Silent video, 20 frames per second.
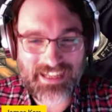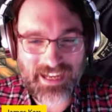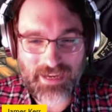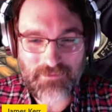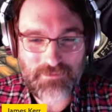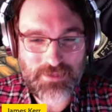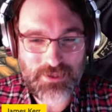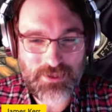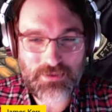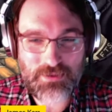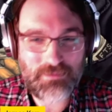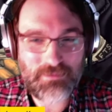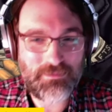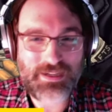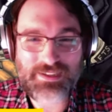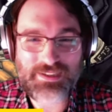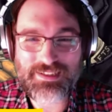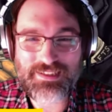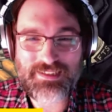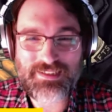I'm too
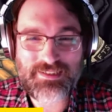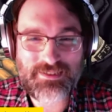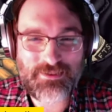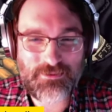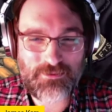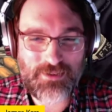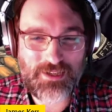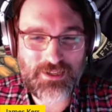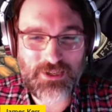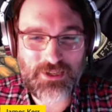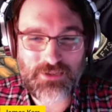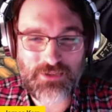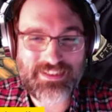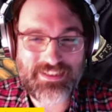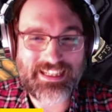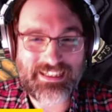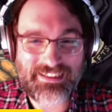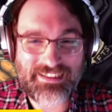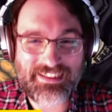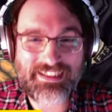embarrassed to walk over
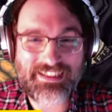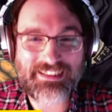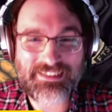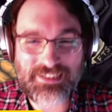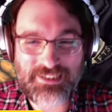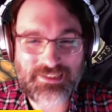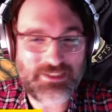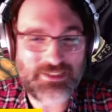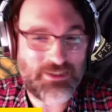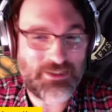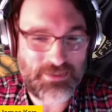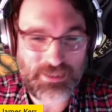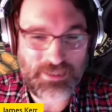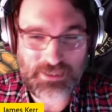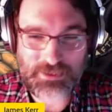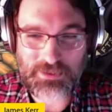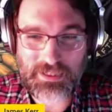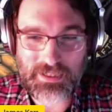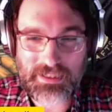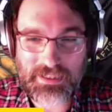there. I'll just go the
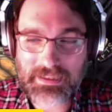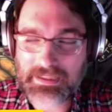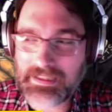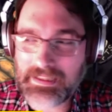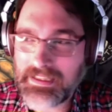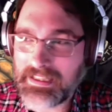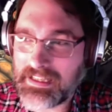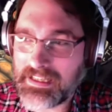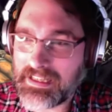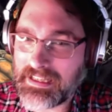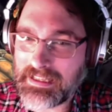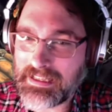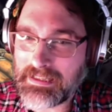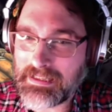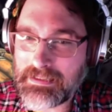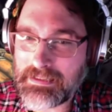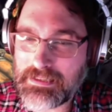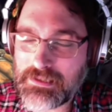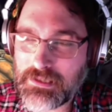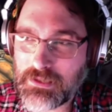other
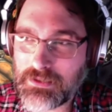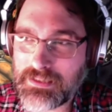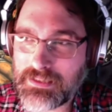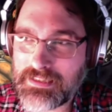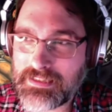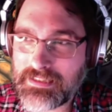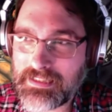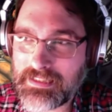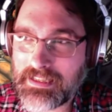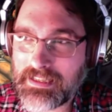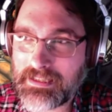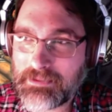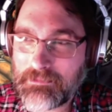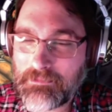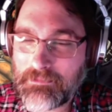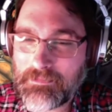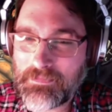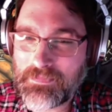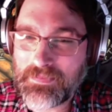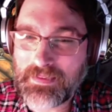way. Uh, so it's uh,
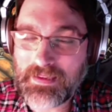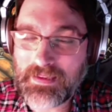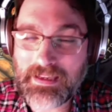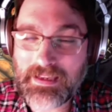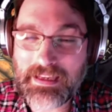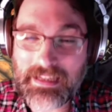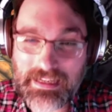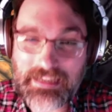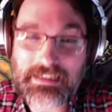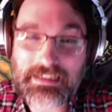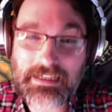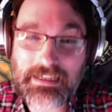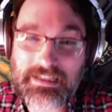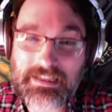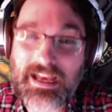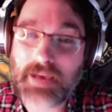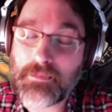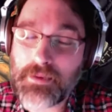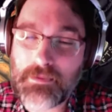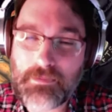it, it does
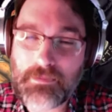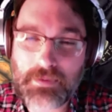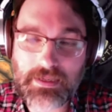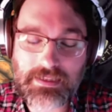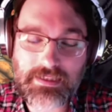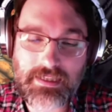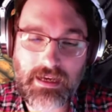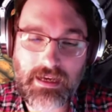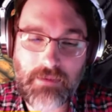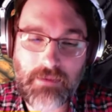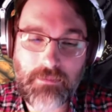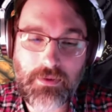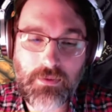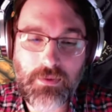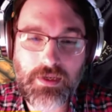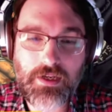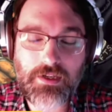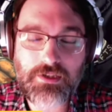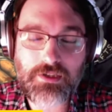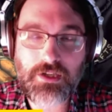happen, but uh, but
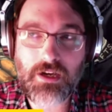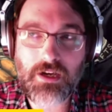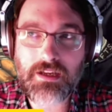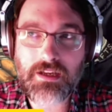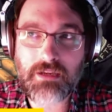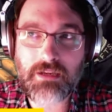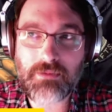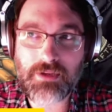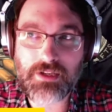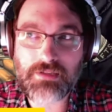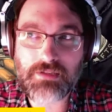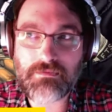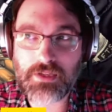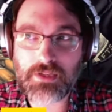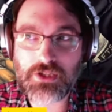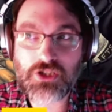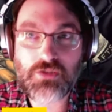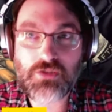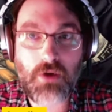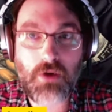we are talking about a
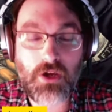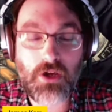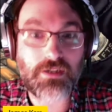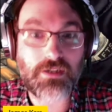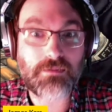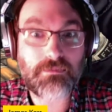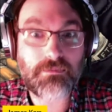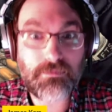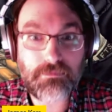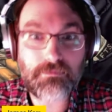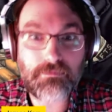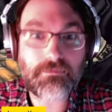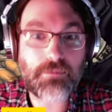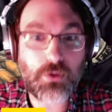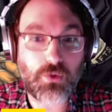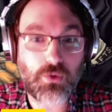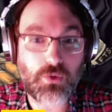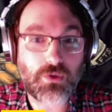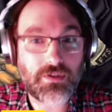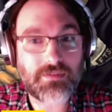much smaller
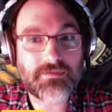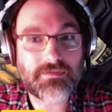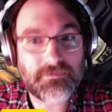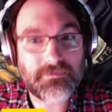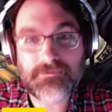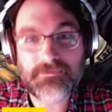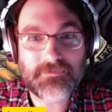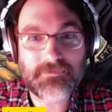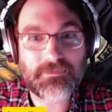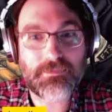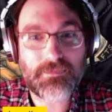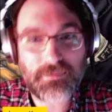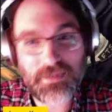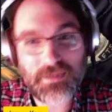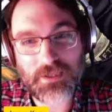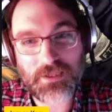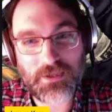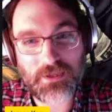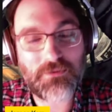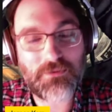pool
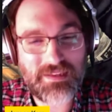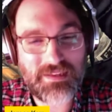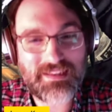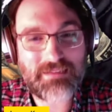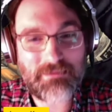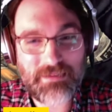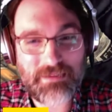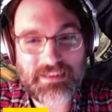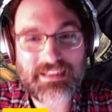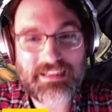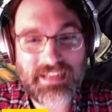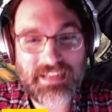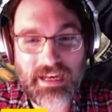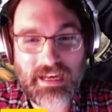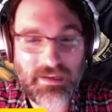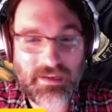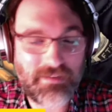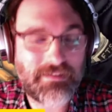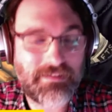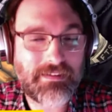you know with with
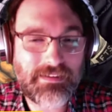Canadian.